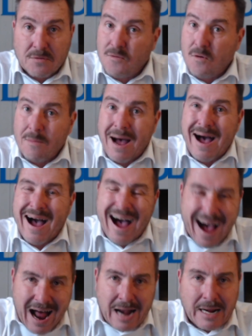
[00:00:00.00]
for
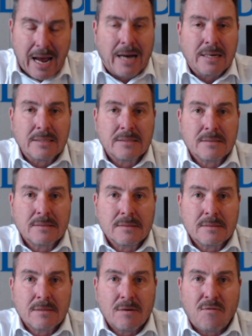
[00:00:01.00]
mahala,
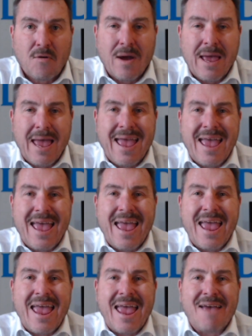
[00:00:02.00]

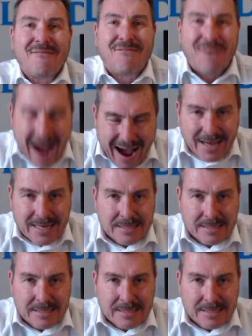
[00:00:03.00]
forever.